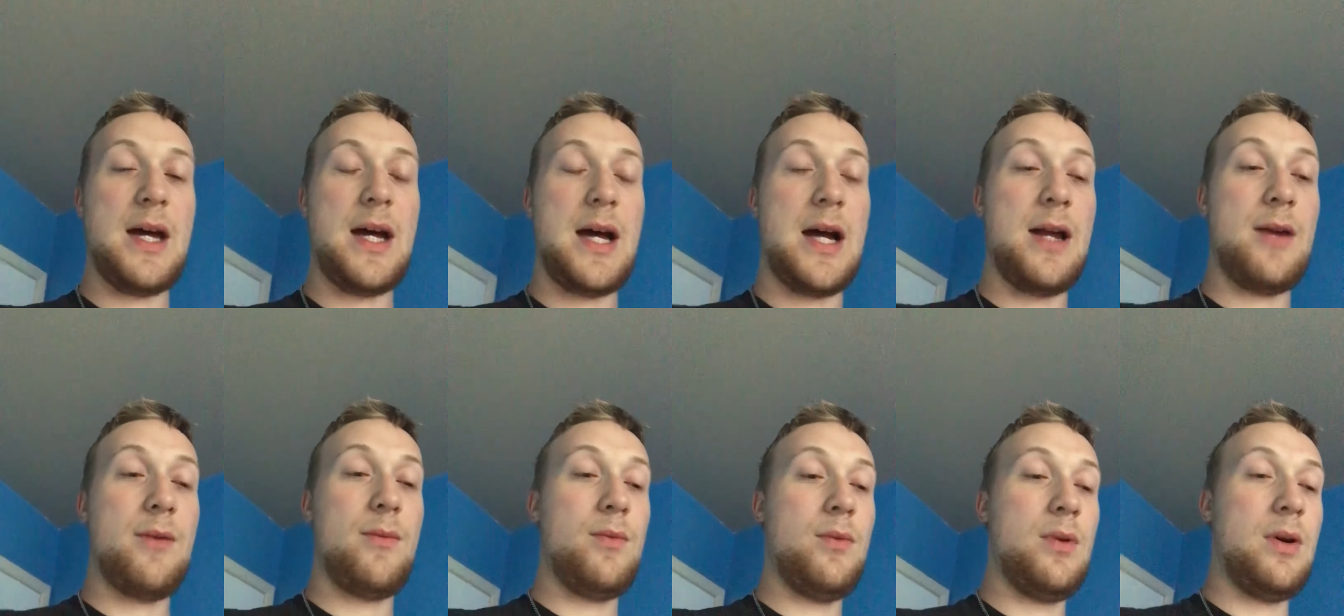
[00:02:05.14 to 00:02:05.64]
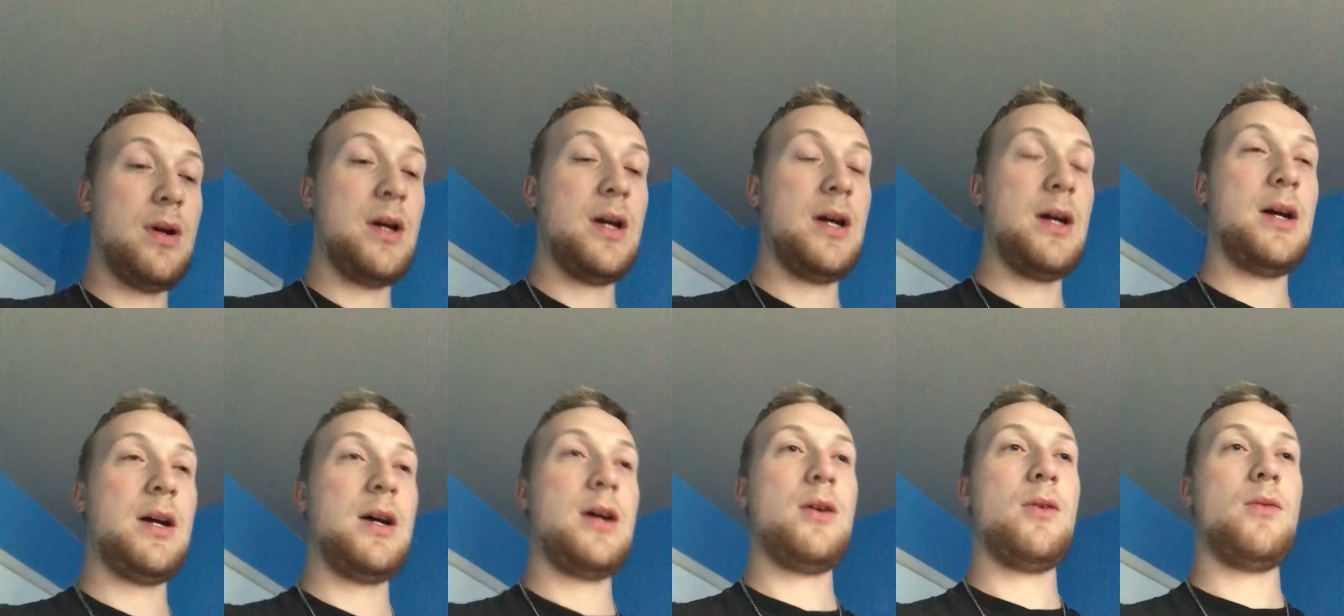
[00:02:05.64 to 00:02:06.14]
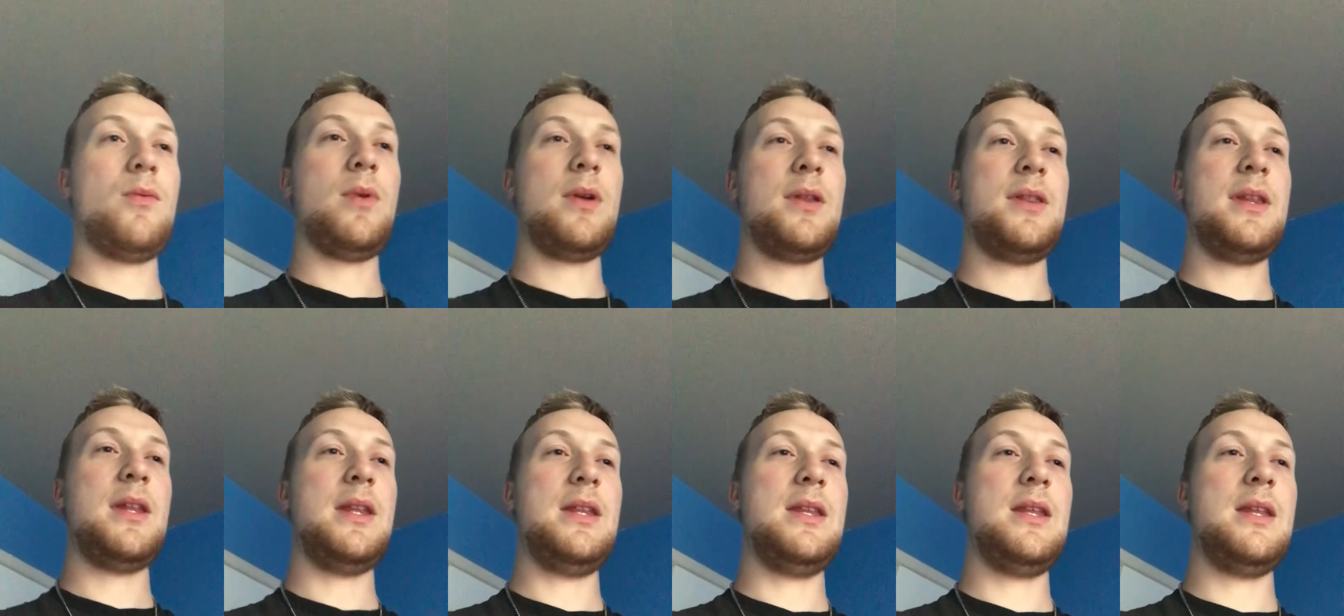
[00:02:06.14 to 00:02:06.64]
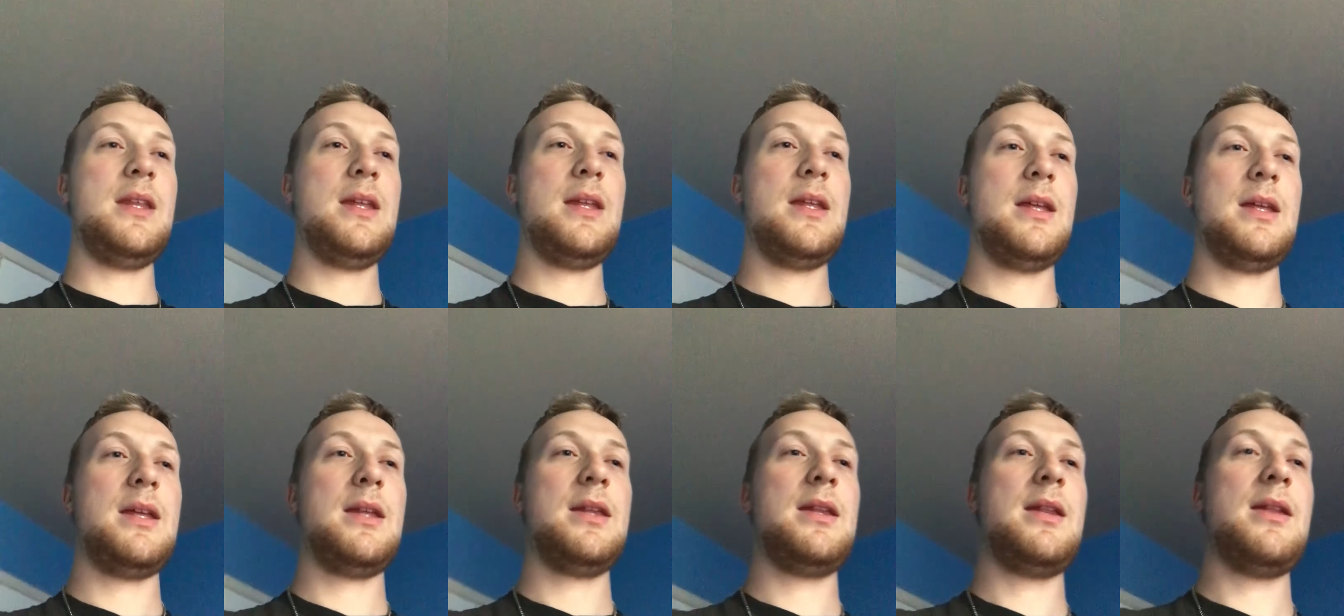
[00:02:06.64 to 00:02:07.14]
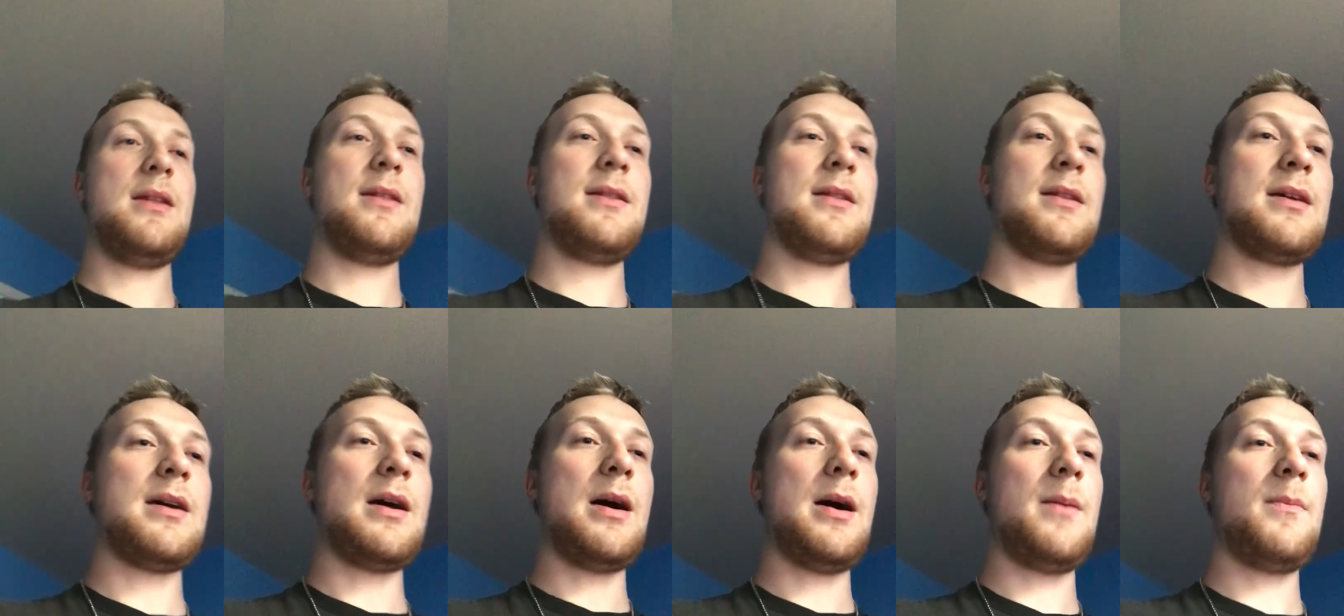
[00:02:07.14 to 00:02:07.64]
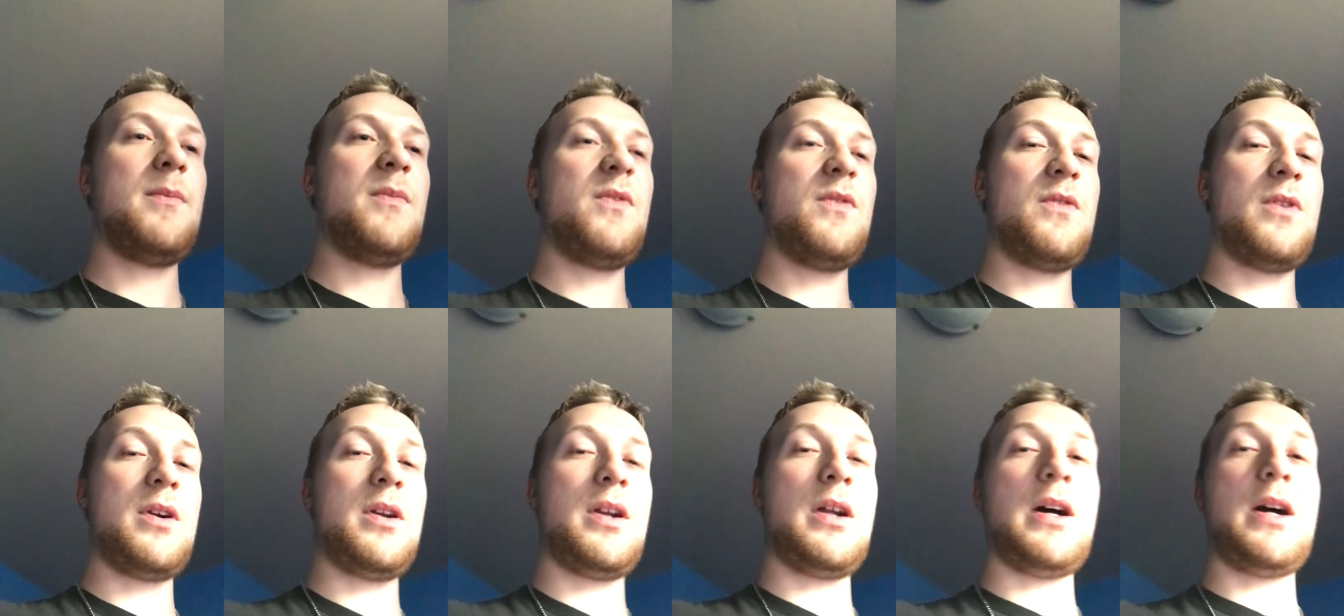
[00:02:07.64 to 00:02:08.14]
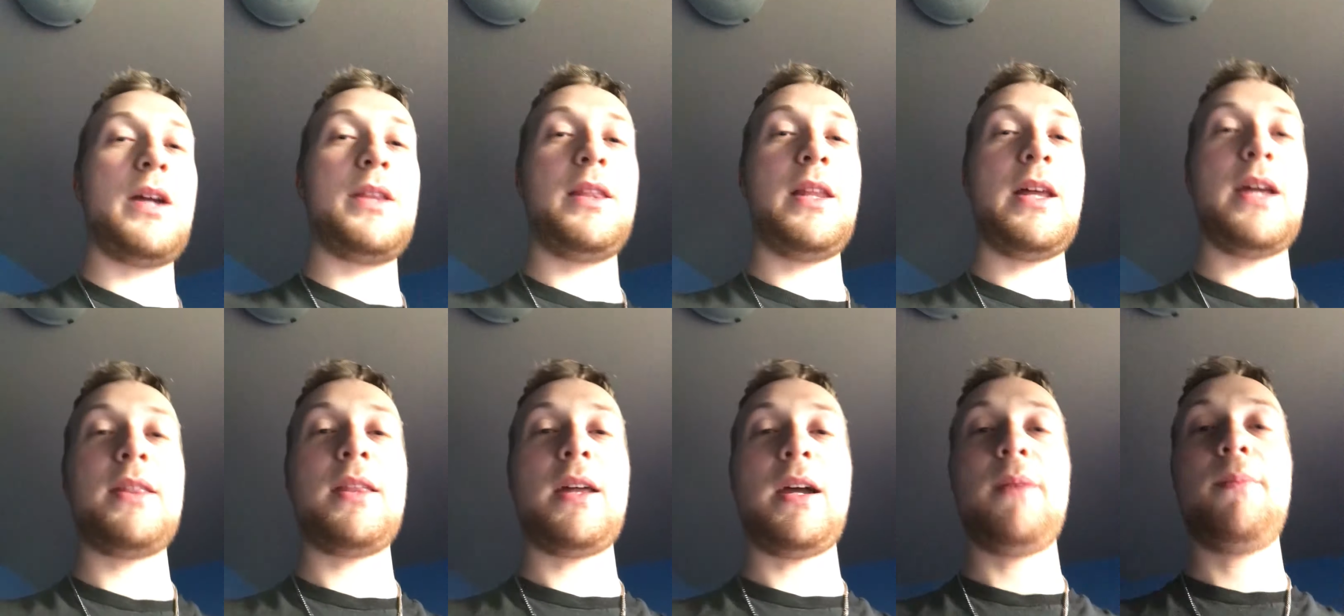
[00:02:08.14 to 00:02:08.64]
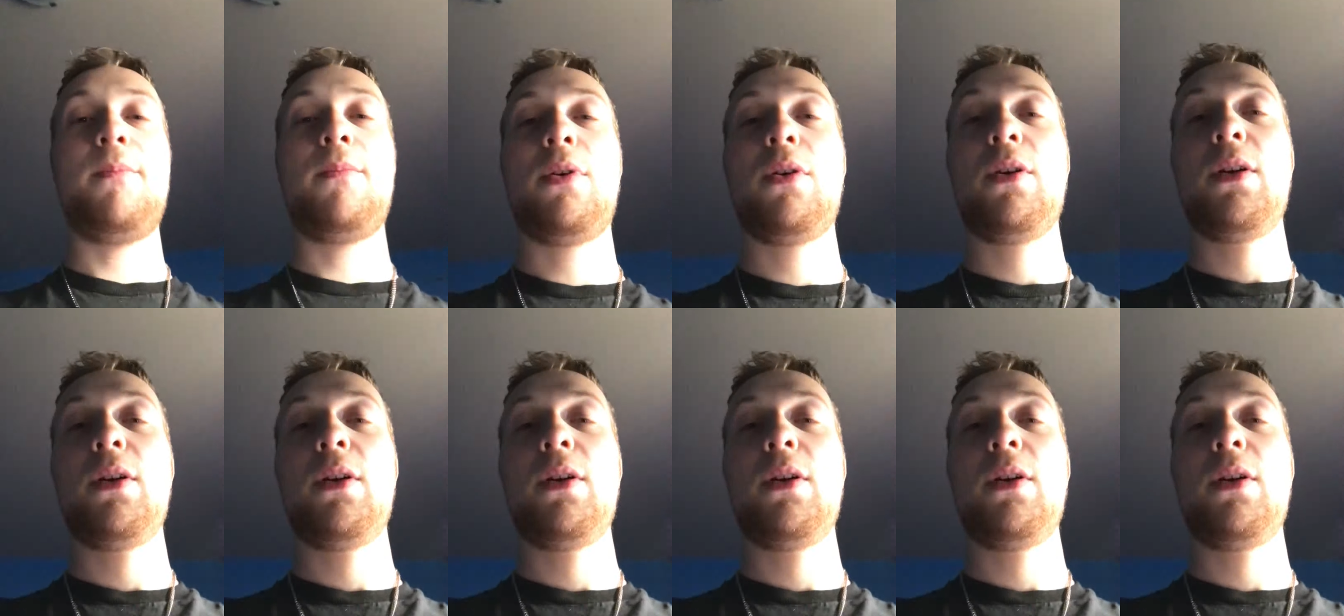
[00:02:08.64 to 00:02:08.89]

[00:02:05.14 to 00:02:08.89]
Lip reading: I was in discomfort unless I